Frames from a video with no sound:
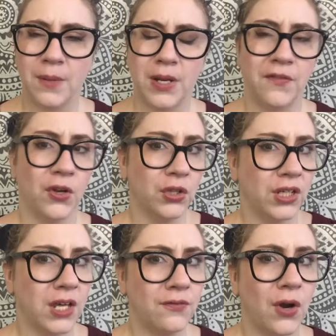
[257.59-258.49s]
But if you're
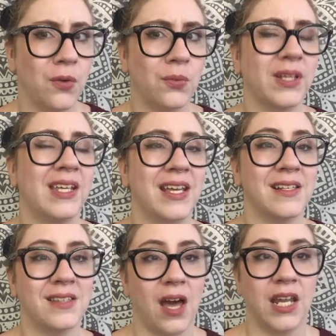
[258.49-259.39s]
looking for a really
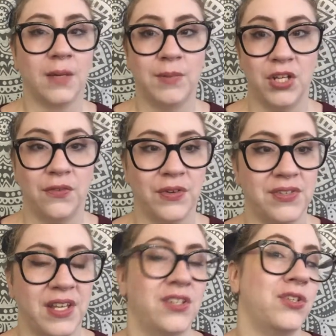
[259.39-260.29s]
exotic, beautiful
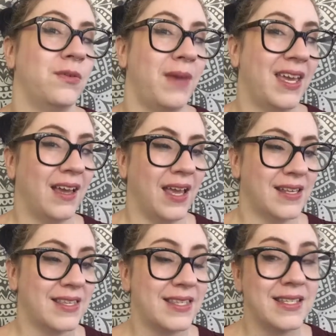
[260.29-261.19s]
scent to make a
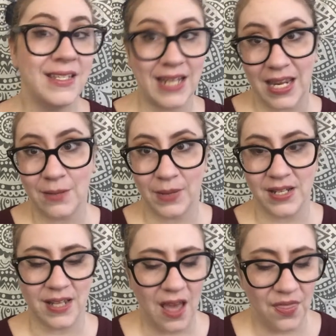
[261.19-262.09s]

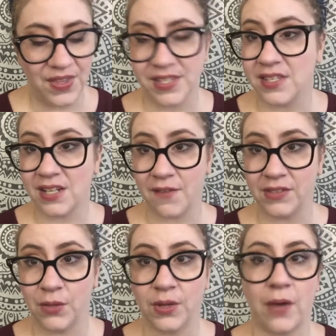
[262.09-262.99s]
statement, this is
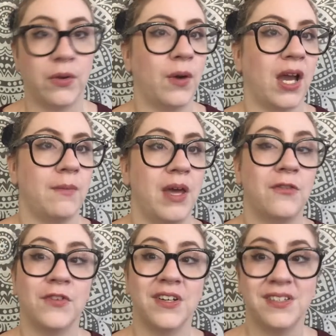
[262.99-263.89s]
definitely one I would
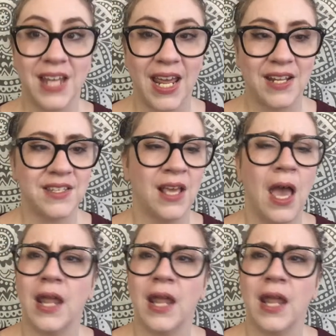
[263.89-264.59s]
recommend for dates.